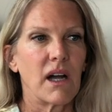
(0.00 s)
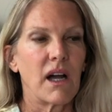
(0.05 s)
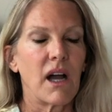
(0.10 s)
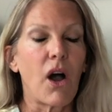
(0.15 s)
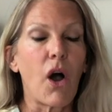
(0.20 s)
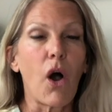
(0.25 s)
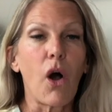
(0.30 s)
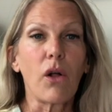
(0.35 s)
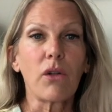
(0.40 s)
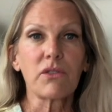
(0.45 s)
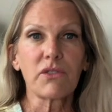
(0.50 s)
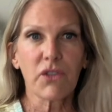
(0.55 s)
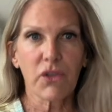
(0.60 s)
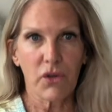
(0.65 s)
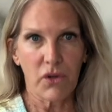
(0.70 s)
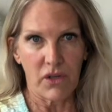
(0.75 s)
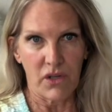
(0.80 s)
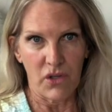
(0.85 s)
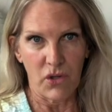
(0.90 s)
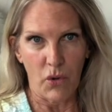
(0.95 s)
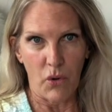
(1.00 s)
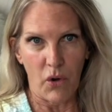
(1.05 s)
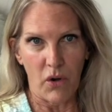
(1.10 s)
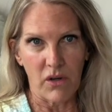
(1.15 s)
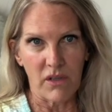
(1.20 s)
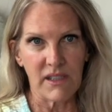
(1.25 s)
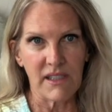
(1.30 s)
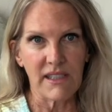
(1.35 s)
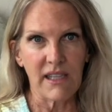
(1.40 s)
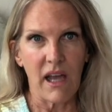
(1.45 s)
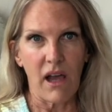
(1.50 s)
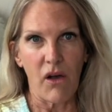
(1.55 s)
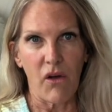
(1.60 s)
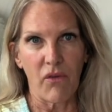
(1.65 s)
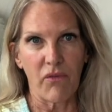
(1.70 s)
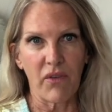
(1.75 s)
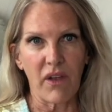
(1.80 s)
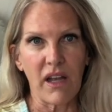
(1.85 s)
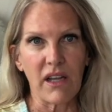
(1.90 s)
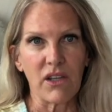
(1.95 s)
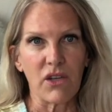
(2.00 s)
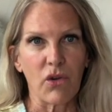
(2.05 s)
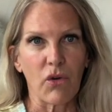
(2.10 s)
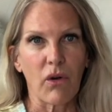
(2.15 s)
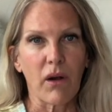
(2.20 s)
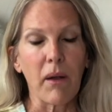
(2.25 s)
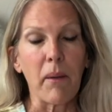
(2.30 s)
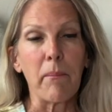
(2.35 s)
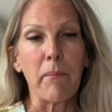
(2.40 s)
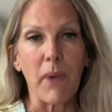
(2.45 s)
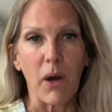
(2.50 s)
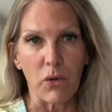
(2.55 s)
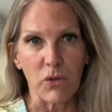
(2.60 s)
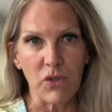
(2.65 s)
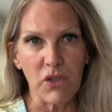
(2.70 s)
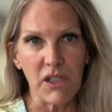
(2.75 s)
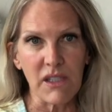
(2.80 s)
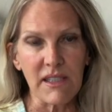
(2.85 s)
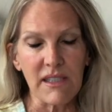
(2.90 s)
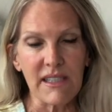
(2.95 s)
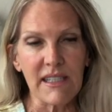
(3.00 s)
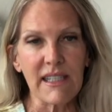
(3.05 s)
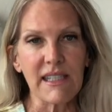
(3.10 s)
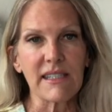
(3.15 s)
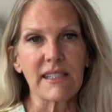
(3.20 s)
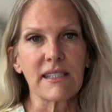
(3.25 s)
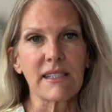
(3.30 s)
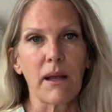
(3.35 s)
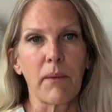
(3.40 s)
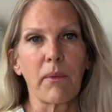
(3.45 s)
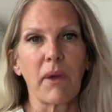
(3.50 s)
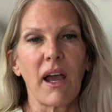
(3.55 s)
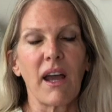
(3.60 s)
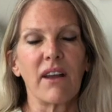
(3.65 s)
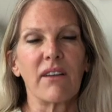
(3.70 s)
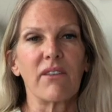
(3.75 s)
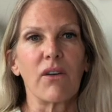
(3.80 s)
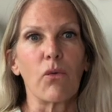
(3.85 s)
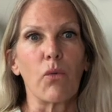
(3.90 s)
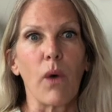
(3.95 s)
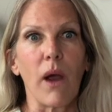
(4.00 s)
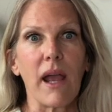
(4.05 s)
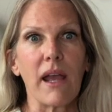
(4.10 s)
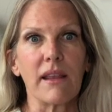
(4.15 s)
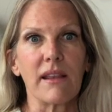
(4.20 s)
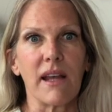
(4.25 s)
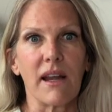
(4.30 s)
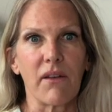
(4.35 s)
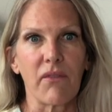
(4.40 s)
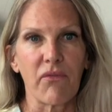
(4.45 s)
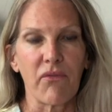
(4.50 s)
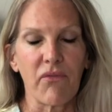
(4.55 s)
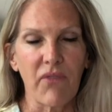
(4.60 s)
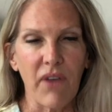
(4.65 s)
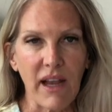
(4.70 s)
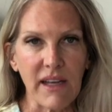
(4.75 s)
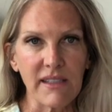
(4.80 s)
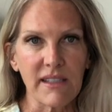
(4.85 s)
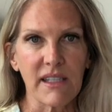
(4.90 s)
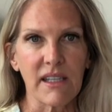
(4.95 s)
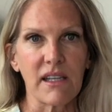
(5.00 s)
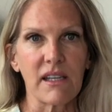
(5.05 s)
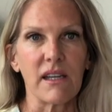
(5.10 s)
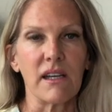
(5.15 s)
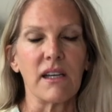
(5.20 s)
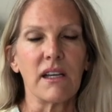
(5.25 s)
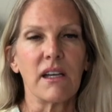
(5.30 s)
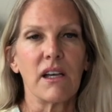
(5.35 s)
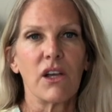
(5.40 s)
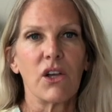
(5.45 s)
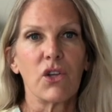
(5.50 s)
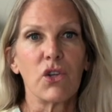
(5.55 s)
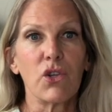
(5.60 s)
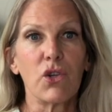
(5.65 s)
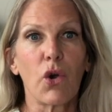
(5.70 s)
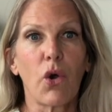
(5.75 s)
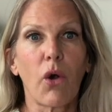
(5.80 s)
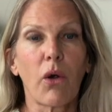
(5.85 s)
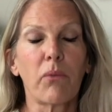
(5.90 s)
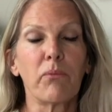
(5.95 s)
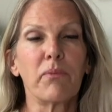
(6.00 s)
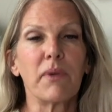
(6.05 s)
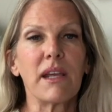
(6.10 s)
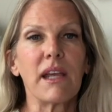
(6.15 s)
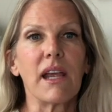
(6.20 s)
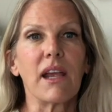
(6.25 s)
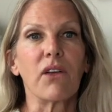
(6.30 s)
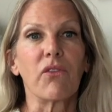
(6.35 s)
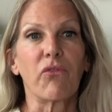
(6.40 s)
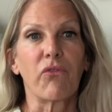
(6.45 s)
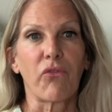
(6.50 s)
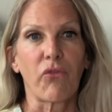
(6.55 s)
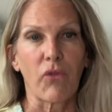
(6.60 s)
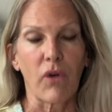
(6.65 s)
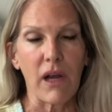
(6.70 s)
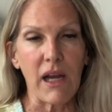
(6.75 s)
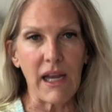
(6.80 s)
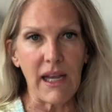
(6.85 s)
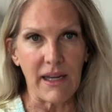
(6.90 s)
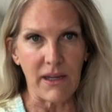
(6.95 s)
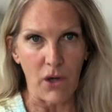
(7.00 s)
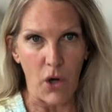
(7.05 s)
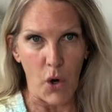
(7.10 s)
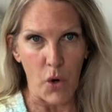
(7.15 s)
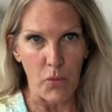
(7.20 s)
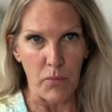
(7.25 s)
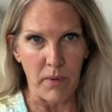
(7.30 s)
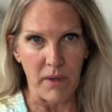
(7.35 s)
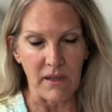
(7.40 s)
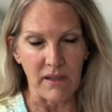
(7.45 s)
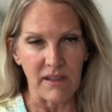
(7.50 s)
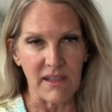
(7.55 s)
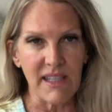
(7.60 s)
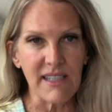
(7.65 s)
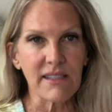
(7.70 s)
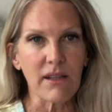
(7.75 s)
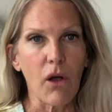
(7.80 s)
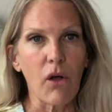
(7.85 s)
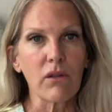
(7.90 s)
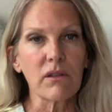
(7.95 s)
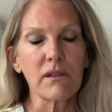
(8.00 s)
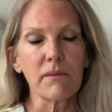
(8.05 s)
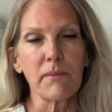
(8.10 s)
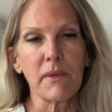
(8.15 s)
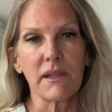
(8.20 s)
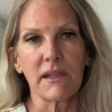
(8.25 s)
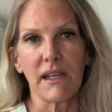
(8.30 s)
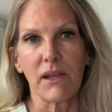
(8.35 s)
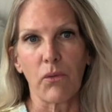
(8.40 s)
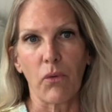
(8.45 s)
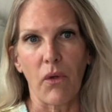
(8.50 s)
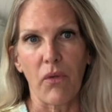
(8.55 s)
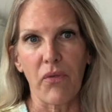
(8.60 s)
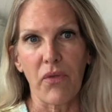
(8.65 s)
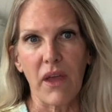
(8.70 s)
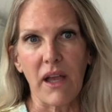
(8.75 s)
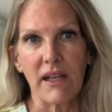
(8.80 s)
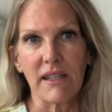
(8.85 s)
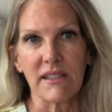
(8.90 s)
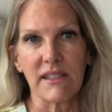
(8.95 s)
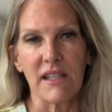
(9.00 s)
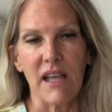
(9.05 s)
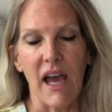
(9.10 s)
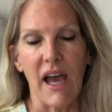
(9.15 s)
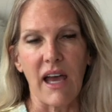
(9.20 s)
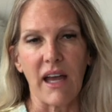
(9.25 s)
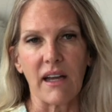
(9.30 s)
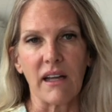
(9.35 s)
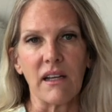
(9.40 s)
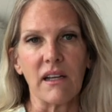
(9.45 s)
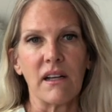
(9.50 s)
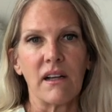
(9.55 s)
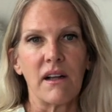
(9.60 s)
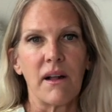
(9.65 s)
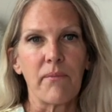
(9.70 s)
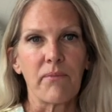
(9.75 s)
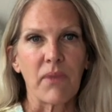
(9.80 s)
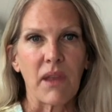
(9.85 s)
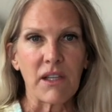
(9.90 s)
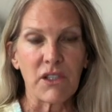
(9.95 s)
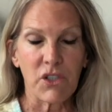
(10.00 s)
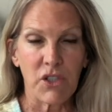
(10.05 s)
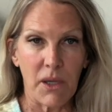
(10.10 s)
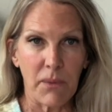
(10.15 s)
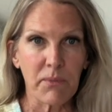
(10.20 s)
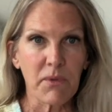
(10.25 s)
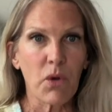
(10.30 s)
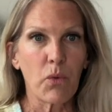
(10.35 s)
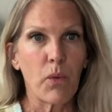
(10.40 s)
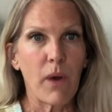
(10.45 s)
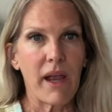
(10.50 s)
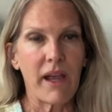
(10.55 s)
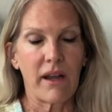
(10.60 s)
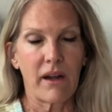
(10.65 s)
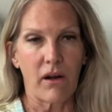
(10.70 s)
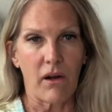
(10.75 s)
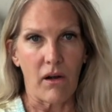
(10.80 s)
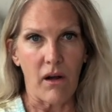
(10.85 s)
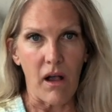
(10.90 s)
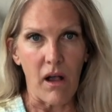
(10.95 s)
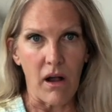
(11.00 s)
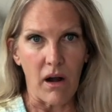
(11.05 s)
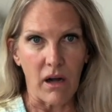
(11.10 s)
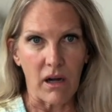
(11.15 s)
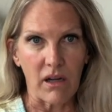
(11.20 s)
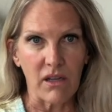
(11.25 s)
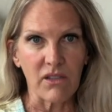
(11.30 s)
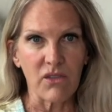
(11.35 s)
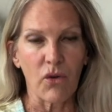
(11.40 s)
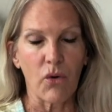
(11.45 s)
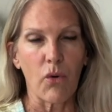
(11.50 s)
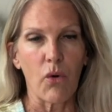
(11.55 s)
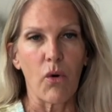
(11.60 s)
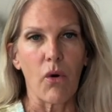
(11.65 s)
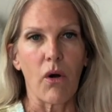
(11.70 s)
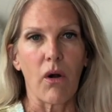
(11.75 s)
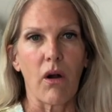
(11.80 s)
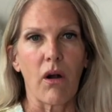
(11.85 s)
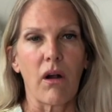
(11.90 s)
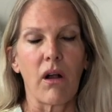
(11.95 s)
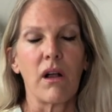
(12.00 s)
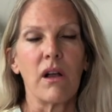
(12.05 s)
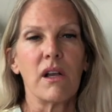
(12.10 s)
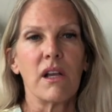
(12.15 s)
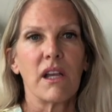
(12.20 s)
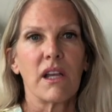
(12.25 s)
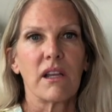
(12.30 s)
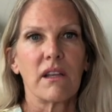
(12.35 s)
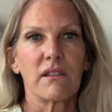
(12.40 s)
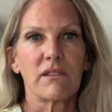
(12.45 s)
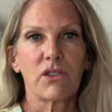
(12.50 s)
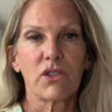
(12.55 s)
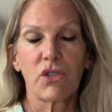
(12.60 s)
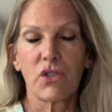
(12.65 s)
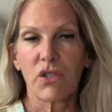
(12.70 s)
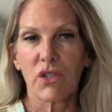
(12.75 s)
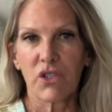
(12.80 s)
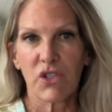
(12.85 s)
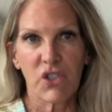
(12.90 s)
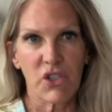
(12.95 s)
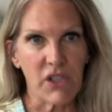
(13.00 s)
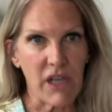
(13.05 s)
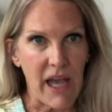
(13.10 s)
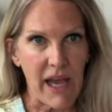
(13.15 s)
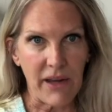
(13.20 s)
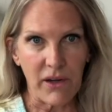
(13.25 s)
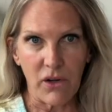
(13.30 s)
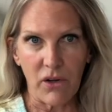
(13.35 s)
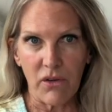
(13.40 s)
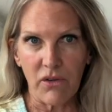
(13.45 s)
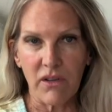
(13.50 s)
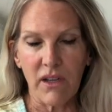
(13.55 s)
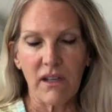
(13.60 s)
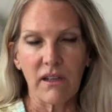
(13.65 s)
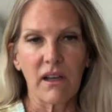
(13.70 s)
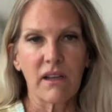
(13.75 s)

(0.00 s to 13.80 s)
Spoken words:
alter yourself and your emotions in some kind of a way that affected your being free and open. These ultimately were things that chipped away at our heart or shattered